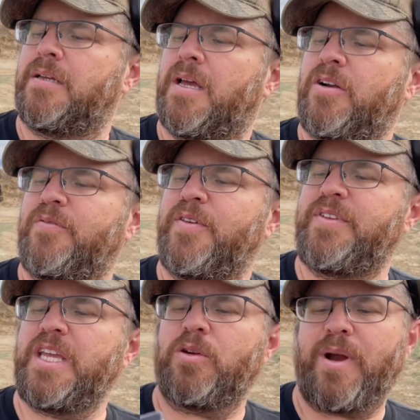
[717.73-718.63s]

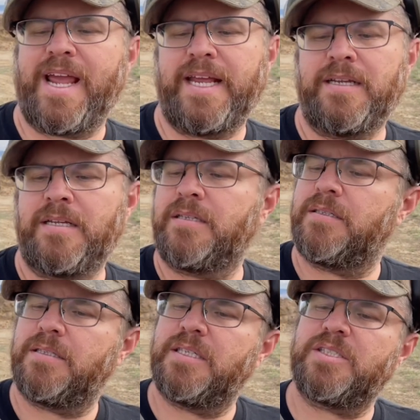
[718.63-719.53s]
115 grain.
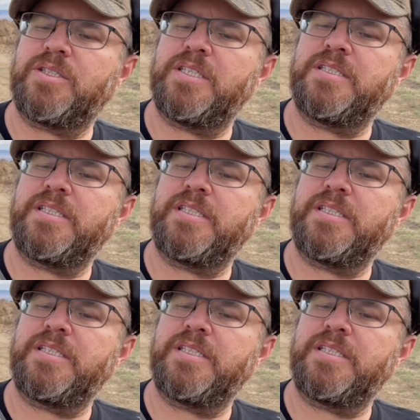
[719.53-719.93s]
This is